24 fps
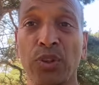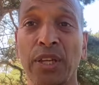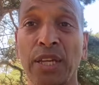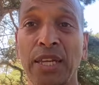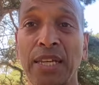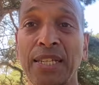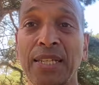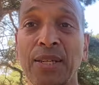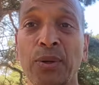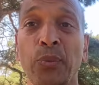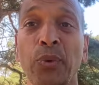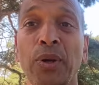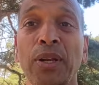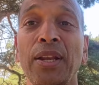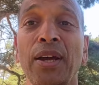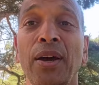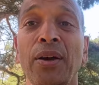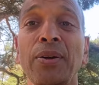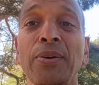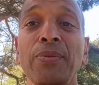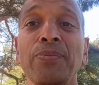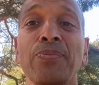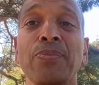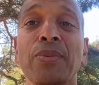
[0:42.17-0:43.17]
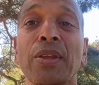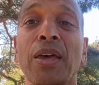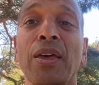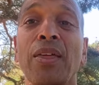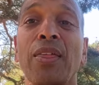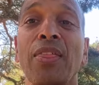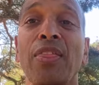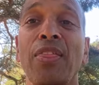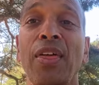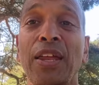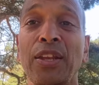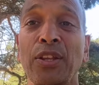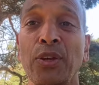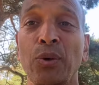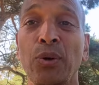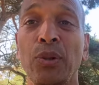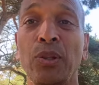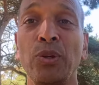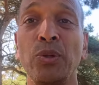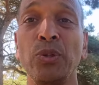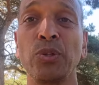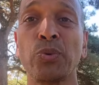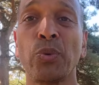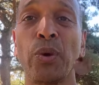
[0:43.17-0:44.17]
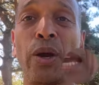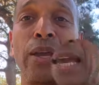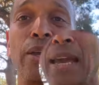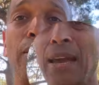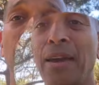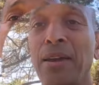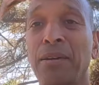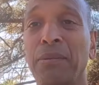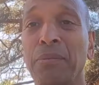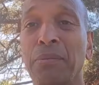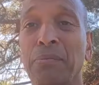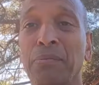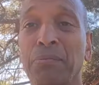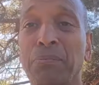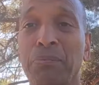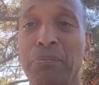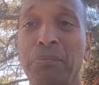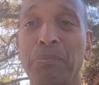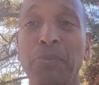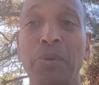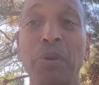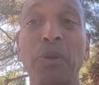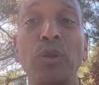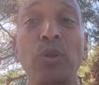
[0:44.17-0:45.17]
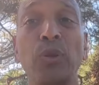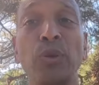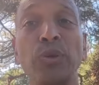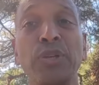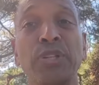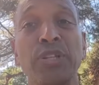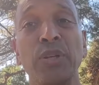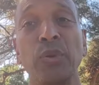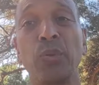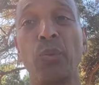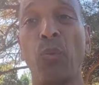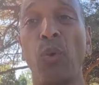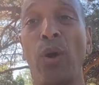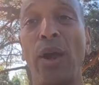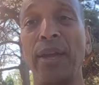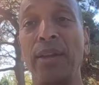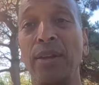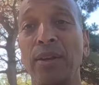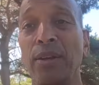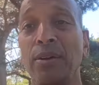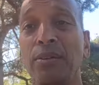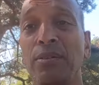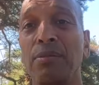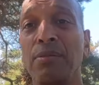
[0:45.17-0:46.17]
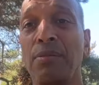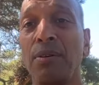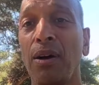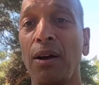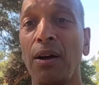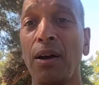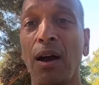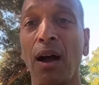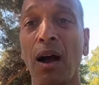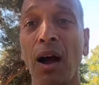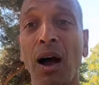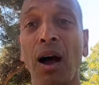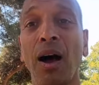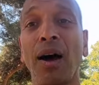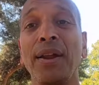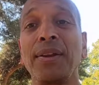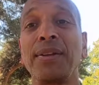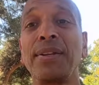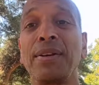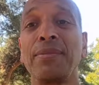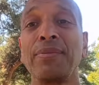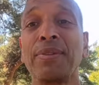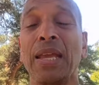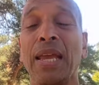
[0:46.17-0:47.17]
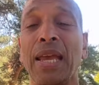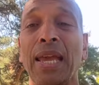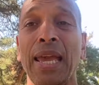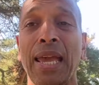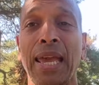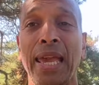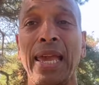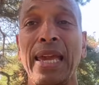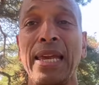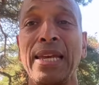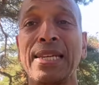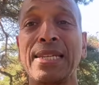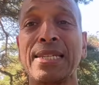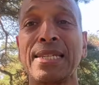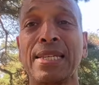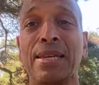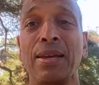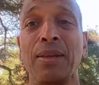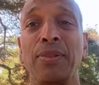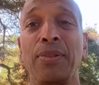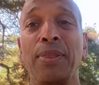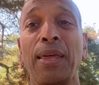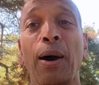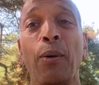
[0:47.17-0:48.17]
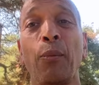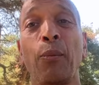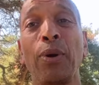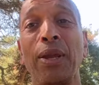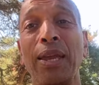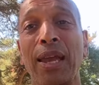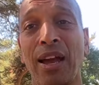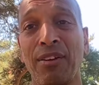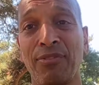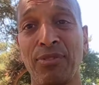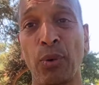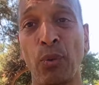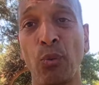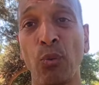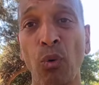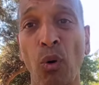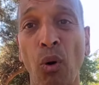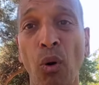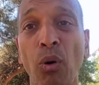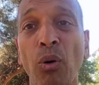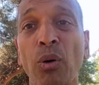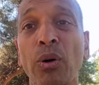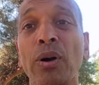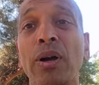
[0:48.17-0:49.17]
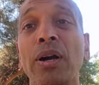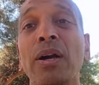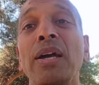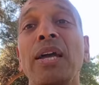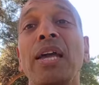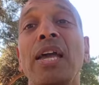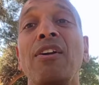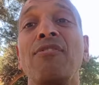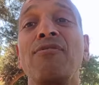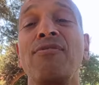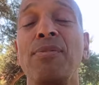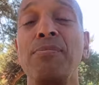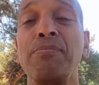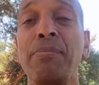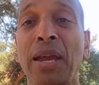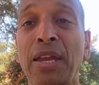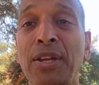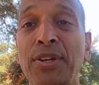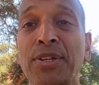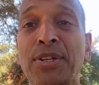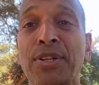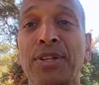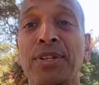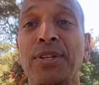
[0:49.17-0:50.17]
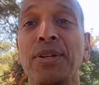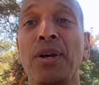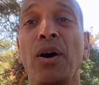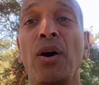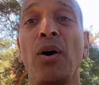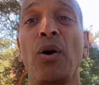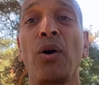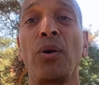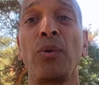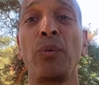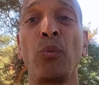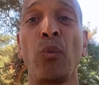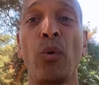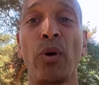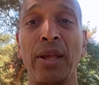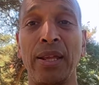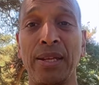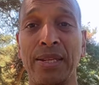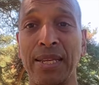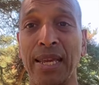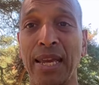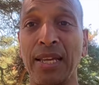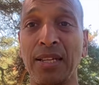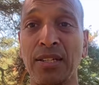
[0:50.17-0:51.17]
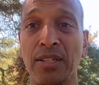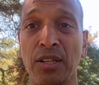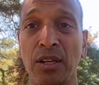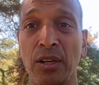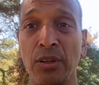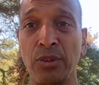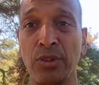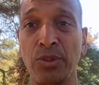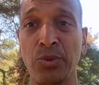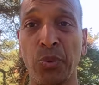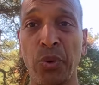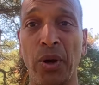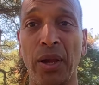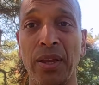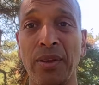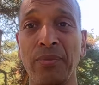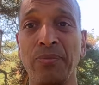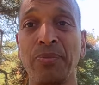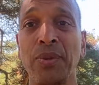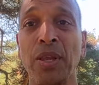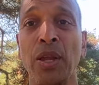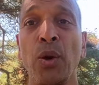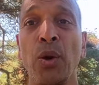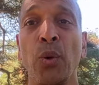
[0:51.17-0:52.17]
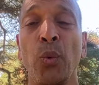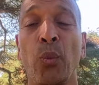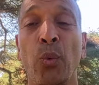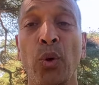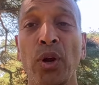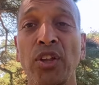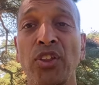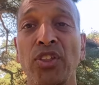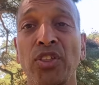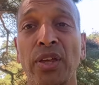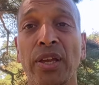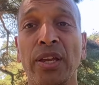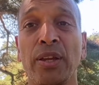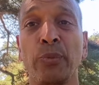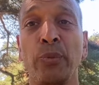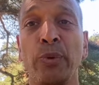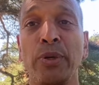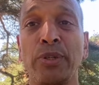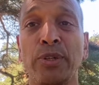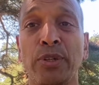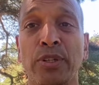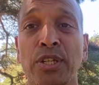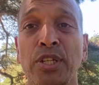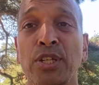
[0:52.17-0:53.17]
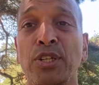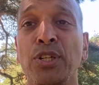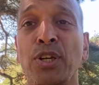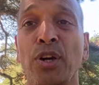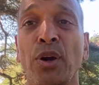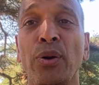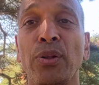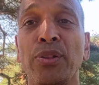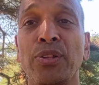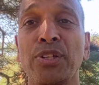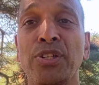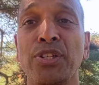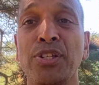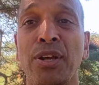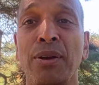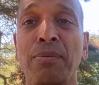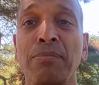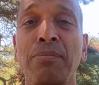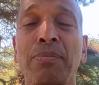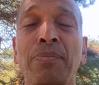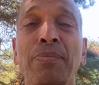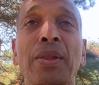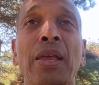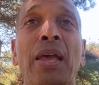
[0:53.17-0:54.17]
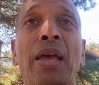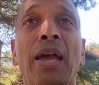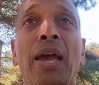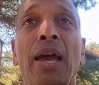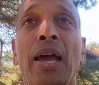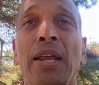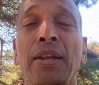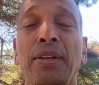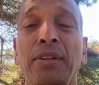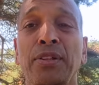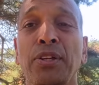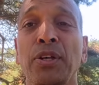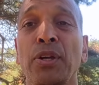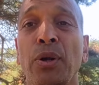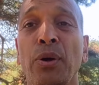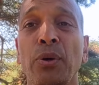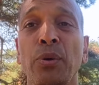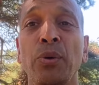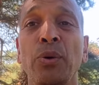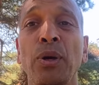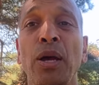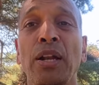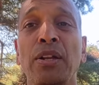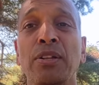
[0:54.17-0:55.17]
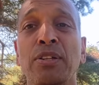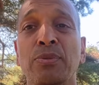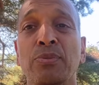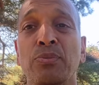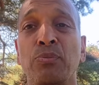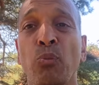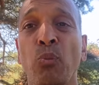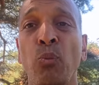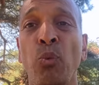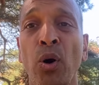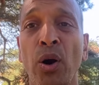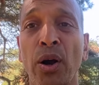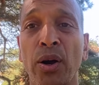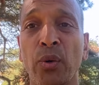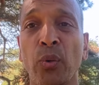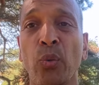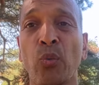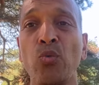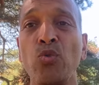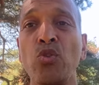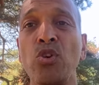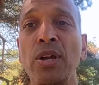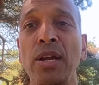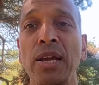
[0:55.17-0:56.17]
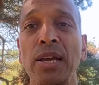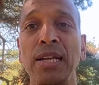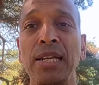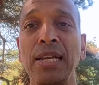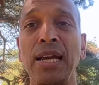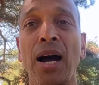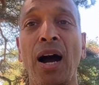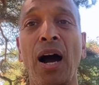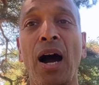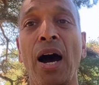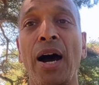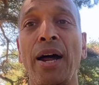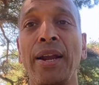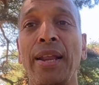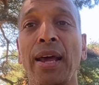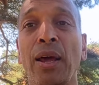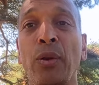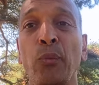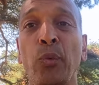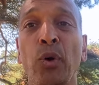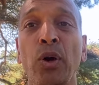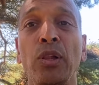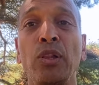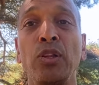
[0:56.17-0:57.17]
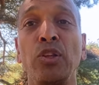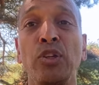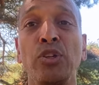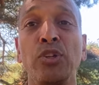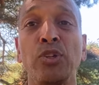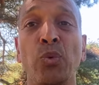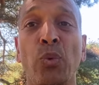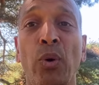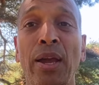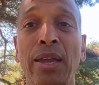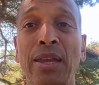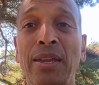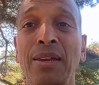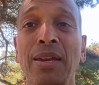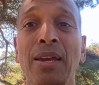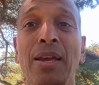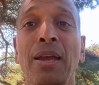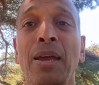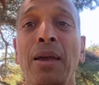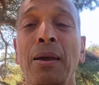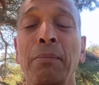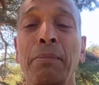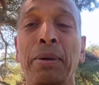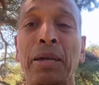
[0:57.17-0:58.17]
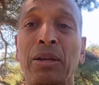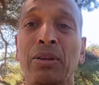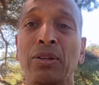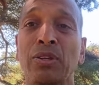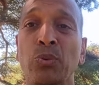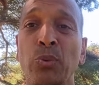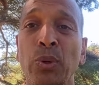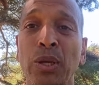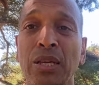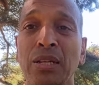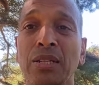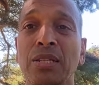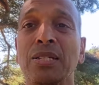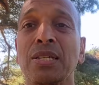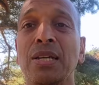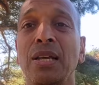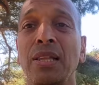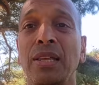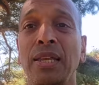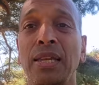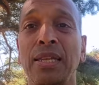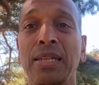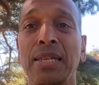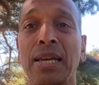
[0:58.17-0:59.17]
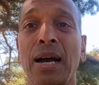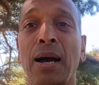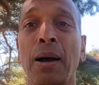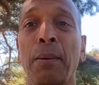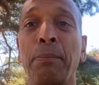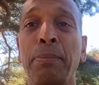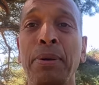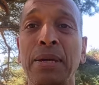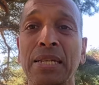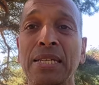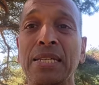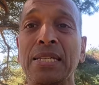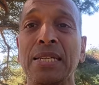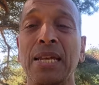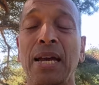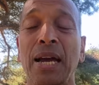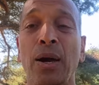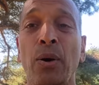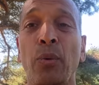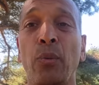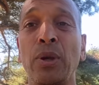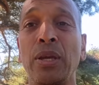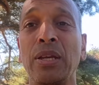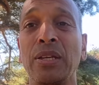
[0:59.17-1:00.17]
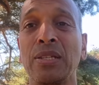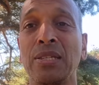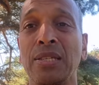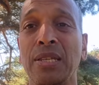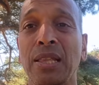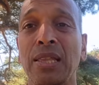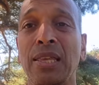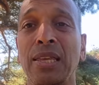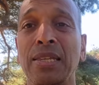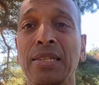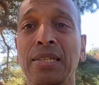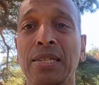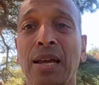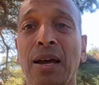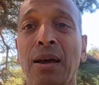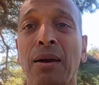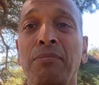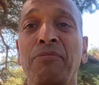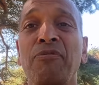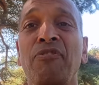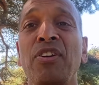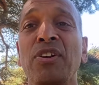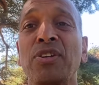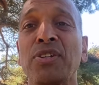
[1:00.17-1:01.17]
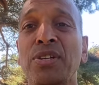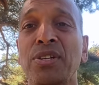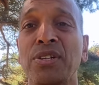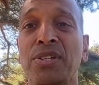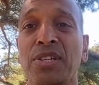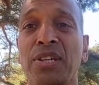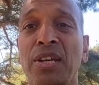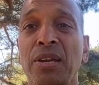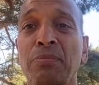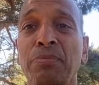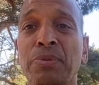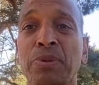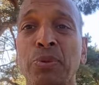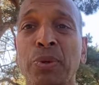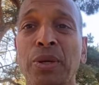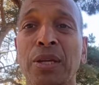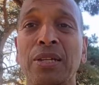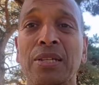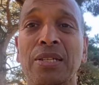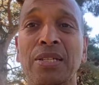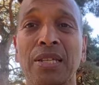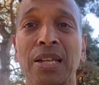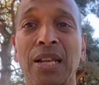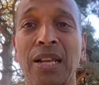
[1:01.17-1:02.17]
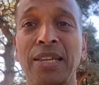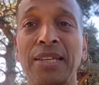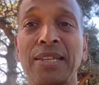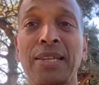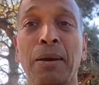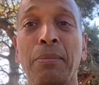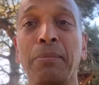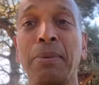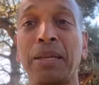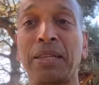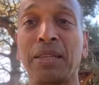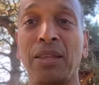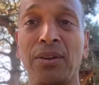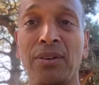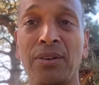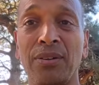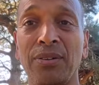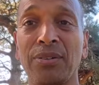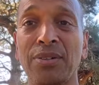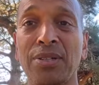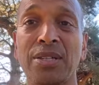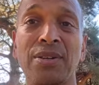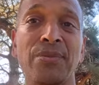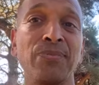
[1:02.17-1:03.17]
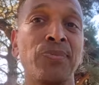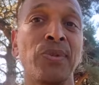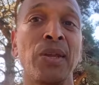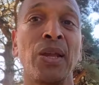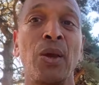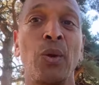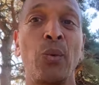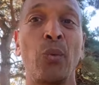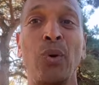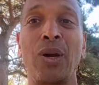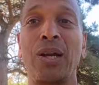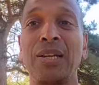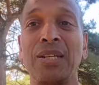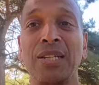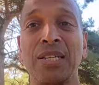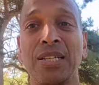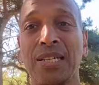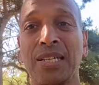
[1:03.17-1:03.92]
the eating window, then you'll lose weight. So what losing weight hard is that we have the wrong information on what it takes to lose weight. We think we just need to go to the gym and, you know, and work really hard and we'll lose weight, because we can still eat our pizza, we can still eat our fish and chips, we can still eat our McDonald's, we can